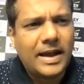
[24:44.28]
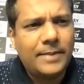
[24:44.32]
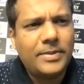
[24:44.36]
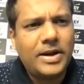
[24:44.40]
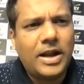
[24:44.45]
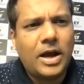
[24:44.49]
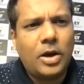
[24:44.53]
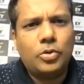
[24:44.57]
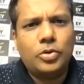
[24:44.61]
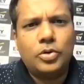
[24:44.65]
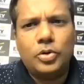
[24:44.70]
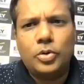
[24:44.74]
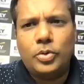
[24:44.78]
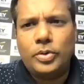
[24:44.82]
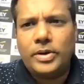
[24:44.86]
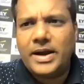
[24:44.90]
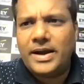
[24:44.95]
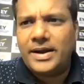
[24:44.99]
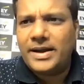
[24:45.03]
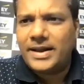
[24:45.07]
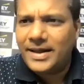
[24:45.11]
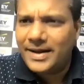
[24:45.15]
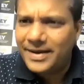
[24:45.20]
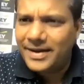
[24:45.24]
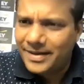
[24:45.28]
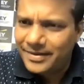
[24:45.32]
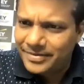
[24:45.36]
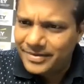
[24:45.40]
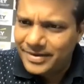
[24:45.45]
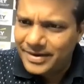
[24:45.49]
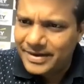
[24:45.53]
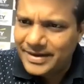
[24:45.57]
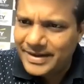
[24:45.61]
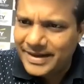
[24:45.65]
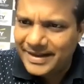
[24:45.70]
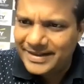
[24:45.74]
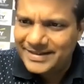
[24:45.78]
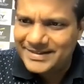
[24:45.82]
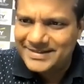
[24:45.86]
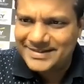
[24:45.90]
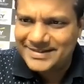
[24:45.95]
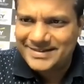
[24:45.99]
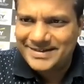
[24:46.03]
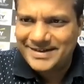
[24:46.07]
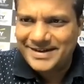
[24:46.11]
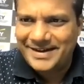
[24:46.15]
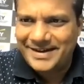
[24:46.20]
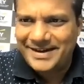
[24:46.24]
I'm now going to look at another
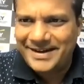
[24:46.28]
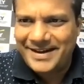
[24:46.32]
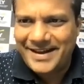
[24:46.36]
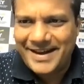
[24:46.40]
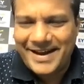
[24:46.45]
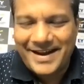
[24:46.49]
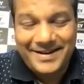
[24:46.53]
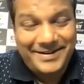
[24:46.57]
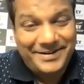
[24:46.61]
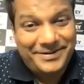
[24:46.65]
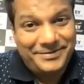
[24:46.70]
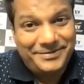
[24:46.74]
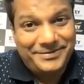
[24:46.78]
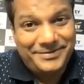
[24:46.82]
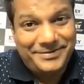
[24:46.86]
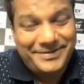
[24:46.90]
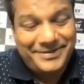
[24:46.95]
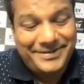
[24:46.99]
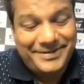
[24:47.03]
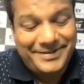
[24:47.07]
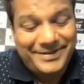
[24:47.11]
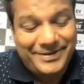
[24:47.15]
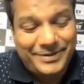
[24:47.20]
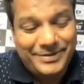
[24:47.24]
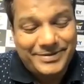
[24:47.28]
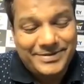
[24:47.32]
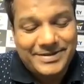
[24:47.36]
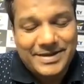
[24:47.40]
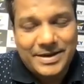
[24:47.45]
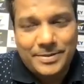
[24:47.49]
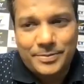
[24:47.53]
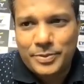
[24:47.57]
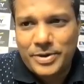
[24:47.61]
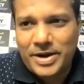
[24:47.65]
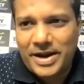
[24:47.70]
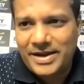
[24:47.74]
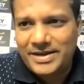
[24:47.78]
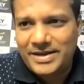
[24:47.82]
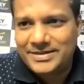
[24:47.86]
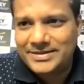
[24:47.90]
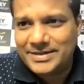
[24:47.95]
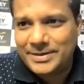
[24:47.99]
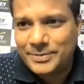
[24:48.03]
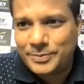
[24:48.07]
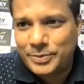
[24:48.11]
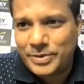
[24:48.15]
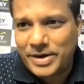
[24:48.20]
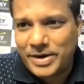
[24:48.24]
case study, and
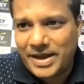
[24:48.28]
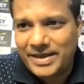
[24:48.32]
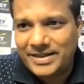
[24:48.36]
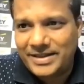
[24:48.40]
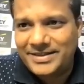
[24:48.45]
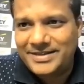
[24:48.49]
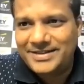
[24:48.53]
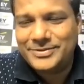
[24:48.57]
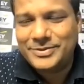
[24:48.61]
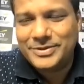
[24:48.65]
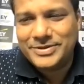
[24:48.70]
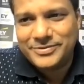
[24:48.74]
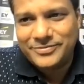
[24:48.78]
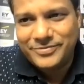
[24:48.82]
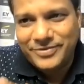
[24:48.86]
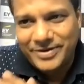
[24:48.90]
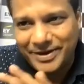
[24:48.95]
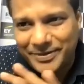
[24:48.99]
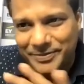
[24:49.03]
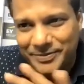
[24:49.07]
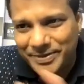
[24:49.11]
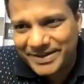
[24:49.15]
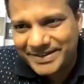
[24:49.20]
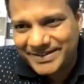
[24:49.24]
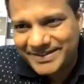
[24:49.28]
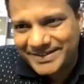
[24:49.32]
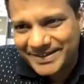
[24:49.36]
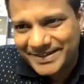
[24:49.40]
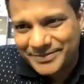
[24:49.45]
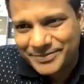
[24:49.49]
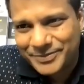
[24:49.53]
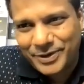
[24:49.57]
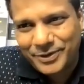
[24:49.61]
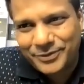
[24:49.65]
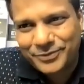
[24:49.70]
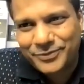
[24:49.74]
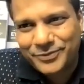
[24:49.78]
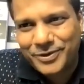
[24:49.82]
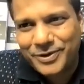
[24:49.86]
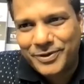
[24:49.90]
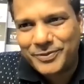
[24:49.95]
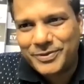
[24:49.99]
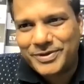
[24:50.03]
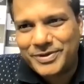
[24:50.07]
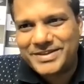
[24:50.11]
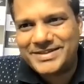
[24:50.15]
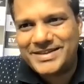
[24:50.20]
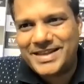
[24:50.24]
surprise, this was verbatim of
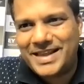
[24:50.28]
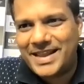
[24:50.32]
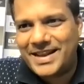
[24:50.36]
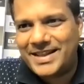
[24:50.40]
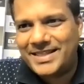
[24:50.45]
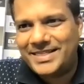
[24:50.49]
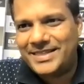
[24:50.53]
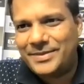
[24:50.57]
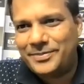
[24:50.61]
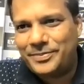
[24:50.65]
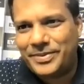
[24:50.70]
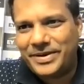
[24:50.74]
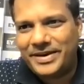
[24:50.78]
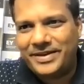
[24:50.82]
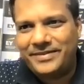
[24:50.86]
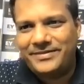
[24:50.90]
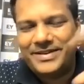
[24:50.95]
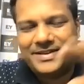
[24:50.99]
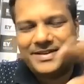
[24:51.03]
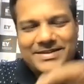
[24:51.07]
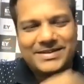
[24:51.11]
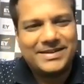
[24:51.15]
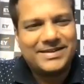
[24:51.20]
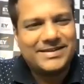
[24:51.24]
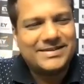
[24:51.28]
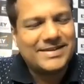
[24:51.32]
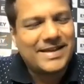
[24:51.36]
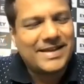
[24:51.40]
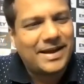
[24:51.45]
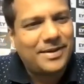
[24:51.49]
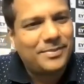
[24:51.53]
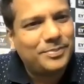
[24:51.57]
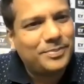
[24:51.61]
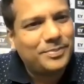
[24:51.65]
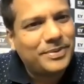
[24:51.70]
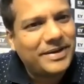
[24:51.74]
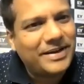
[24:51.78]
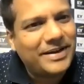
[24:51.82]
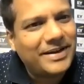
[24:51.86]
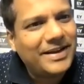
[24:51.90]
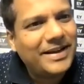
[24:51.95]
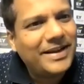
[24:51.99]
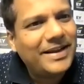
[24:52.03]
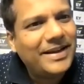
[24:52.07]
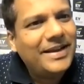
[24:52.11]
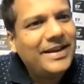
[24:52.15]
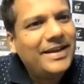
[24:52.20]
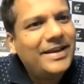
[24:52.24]
what was there in the previous
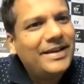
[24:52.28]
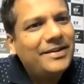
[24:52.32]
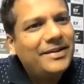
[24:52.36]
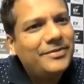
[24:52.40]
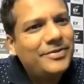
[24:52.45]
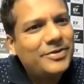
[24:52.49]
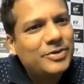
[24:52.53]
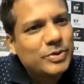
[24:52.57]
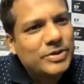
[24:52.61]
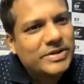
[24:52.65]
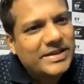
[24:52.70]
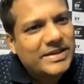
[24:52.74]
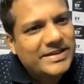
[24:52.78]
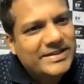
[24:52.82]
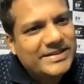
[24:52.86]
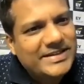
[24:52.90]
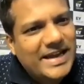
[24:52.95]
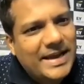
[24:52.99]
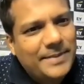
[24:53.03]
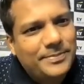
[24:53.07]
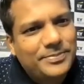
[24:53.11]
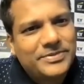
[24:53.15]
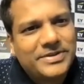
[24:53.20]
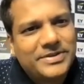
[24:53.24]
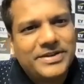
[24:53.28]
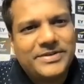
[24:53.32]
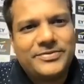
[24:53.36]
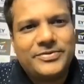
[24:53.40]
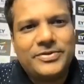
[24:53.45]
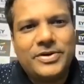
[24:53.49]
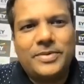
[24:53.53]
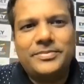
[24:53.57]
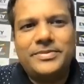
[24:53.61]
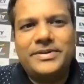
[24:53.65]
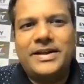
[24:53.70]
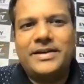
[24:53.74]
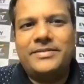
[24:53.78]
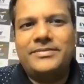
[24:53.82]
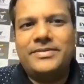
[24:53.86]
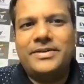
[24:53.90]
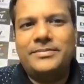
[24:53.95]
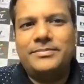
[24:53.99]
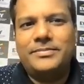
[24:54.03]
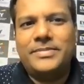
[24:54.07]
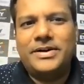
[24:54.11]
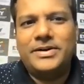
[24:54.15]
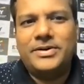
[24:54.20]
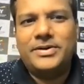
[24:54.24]
example, which was adapted from
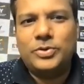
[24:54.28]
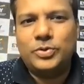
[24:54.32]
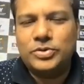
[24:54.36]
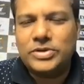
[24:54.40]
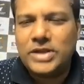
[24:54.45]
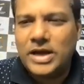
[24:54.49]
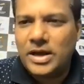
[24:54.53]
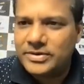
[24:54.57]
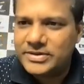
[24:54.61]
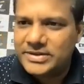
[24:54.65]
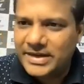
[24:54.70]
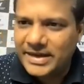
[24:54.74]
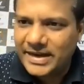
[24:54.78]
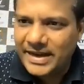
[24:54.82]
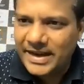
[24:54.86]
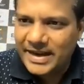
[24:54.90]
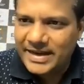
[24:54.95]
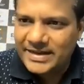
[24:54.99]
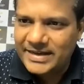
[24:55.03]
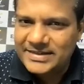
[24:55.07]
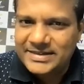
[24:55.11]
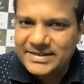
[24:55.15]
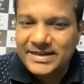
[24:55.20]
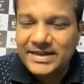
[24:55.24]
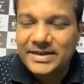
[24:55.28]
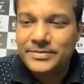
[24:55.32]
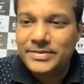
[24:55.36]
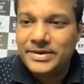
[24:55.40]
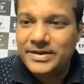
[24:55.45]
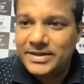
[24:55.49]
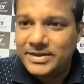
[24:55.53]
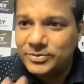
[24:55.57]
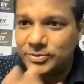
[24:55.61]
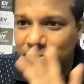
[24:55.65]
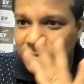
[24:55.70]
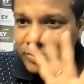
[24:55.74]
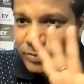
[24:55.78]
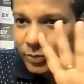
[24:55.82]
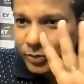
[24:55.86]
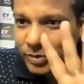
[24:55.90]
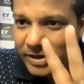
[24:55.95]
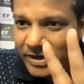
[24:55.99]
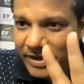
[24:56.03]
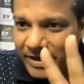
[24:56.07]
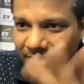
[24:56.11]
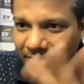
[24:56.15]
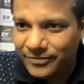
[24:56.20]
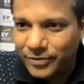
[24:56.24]
November 2018, but this was
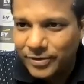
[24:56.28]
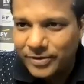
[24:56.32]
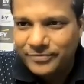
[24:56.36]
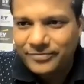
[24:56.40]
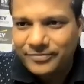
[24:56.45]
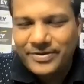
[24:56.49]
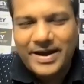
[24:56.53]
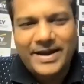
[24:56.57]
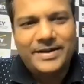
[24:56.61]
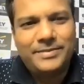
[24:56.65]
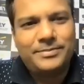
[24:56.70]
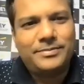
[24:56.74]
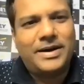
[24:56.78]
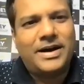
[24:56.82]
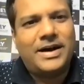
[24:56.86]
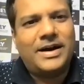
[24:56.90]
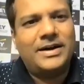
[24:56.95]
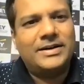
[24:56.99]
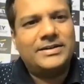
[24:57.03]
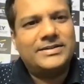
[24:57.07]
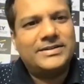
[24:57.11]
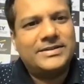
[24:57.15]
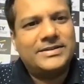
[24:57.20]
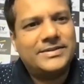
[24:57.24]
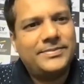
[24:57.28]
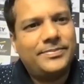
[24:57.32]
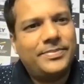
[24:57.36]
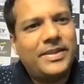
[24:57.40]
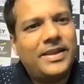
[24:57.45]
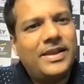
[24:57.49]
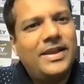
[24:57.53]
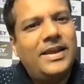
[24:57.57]
only for 5 marks.